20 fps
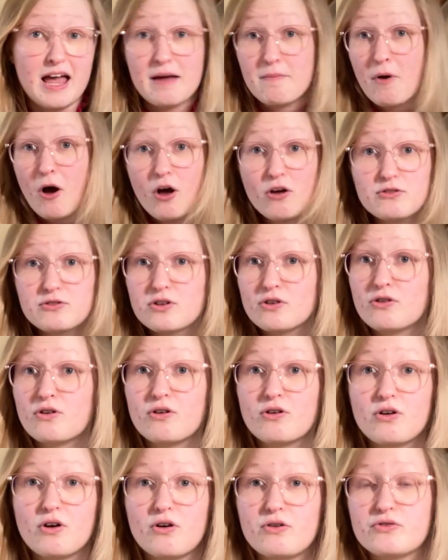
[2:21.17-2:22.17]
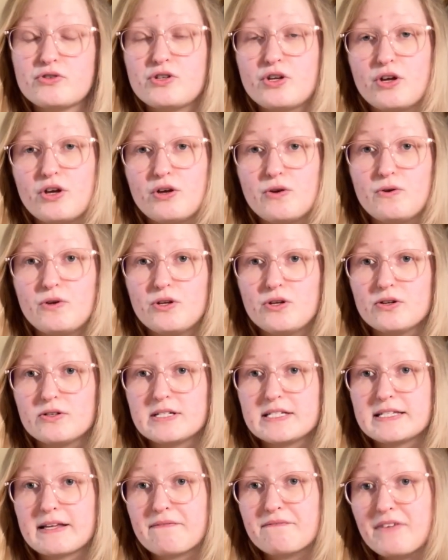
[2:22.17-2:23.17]
Also could go to, you know,
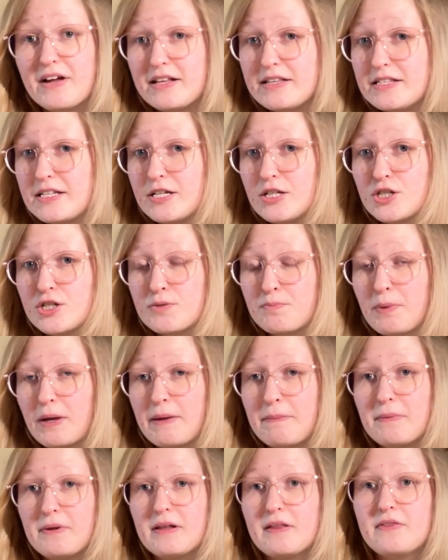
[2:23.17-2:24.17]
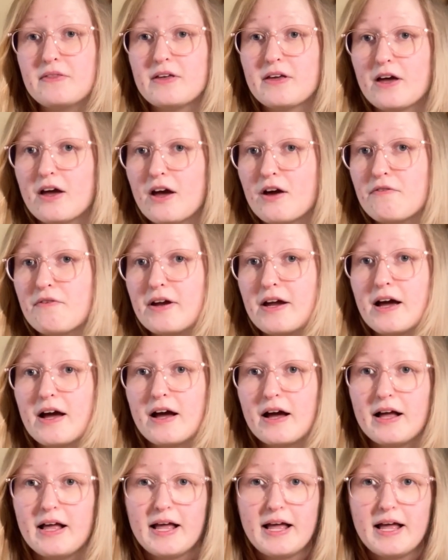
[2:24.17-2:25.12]
disadvantaged people in the area